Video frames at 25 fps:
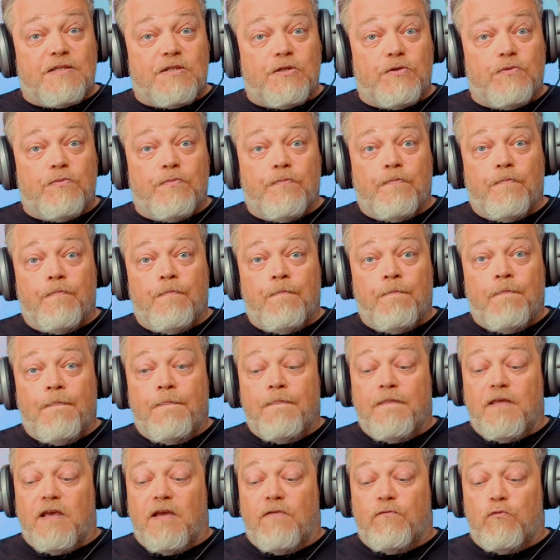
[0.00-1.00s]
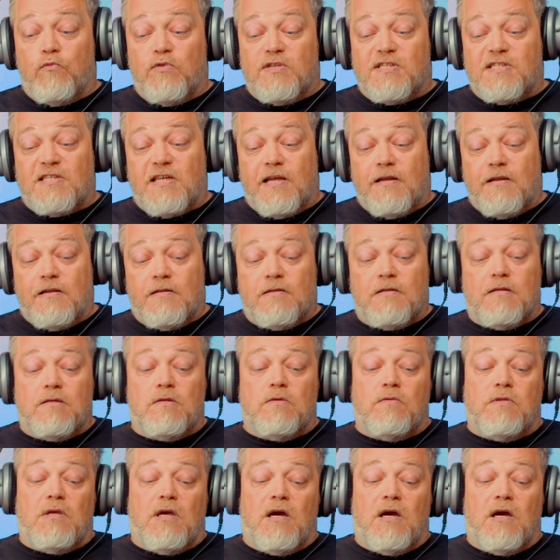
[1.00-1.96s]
to. If we send it to the